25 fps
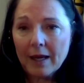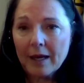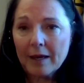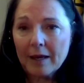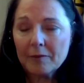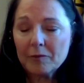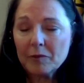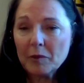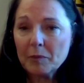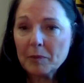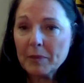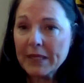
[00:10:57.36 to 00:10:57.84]

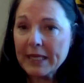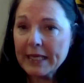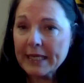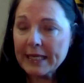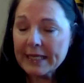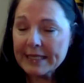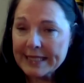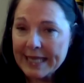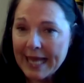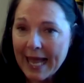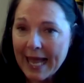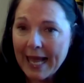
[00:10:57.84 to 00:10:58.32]
from being
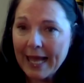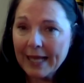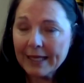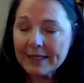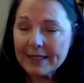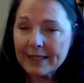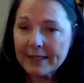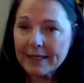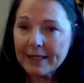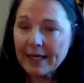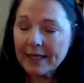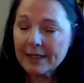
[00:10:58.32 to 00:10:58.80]
attacked
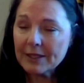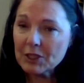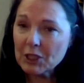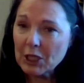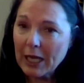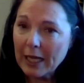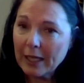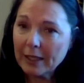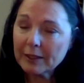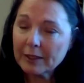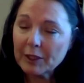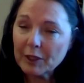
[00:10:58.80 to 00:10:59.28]
and that
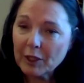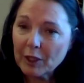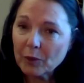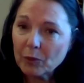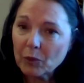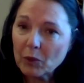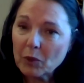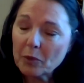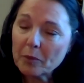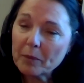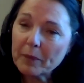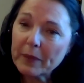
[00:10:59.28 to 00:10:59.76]
child in their
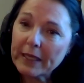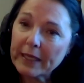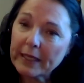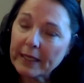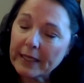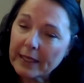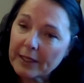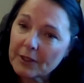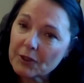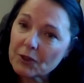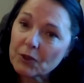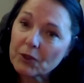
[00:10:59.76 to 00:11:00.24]
womb being
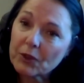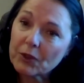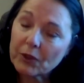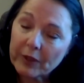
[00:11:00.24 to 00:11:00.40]
injured or